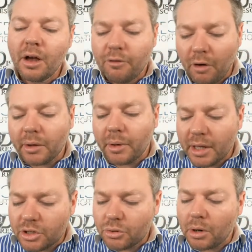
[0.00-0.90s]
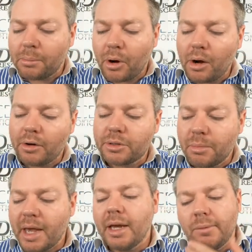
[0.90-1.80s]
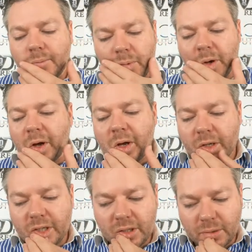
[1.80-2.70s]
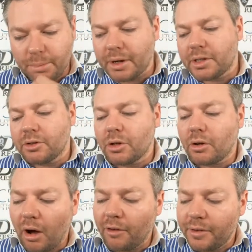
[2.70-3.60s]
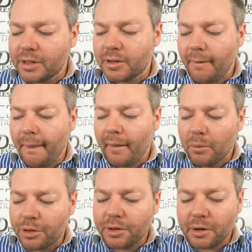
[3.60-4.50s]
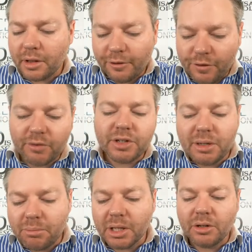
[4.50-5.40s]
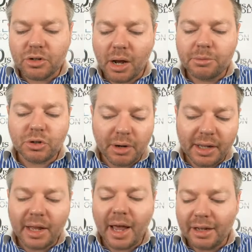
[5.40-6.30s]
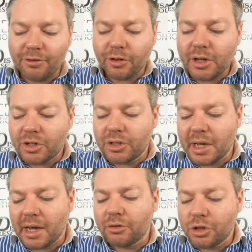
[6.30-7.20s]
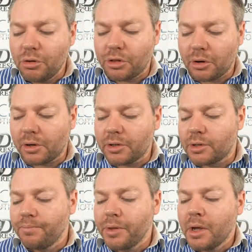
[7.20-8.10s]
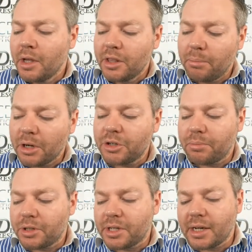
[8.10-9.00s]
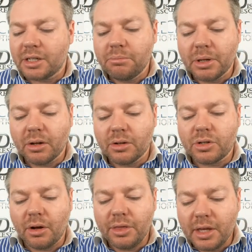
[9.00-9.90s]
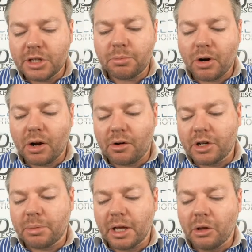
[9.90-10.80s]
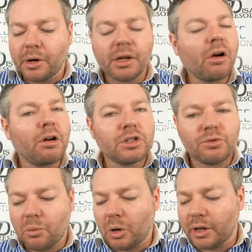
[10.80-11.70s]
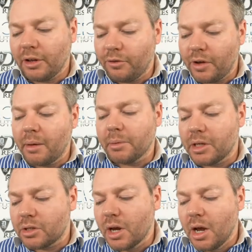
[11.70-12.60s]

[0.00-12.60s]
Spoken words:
Following historic progress made since the president took office, with nearly 15 million jobs created and inflation down 2/3, the budget protects and builds on this progress by lowering costs for working families,